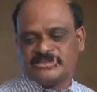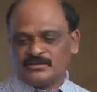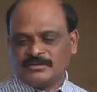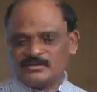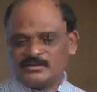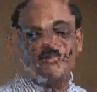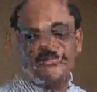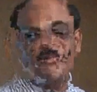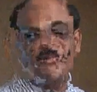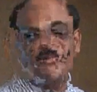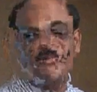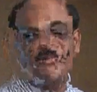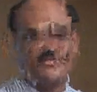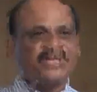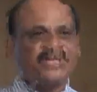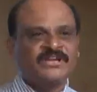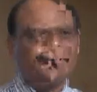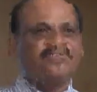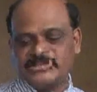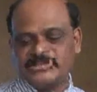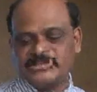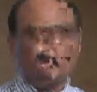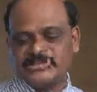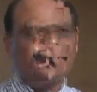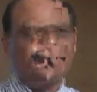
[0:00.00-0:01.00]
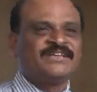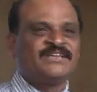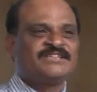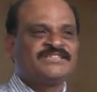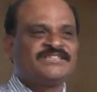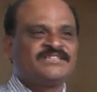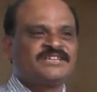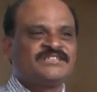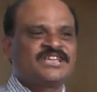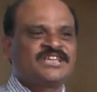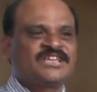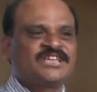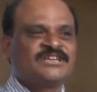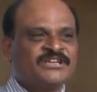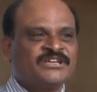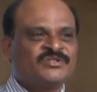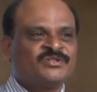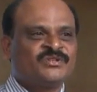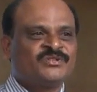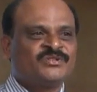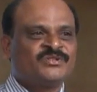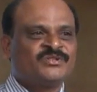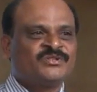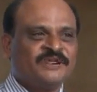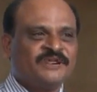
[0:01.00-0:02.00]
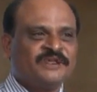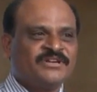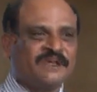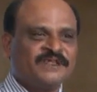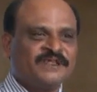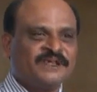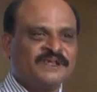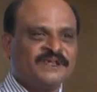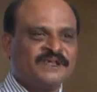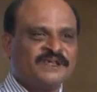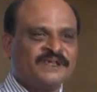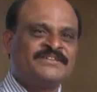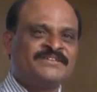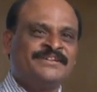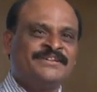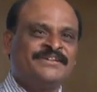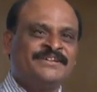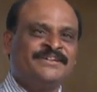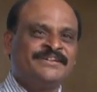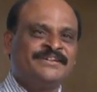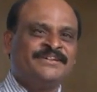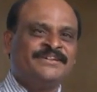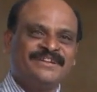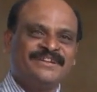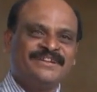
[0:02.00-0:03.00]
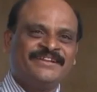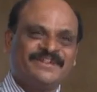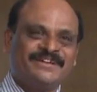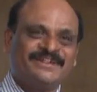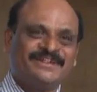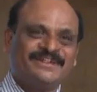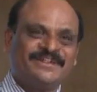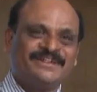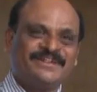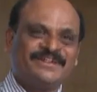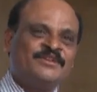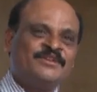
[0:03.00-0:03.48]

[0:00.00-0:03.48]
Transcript: Now here our challenge comes actually, because in India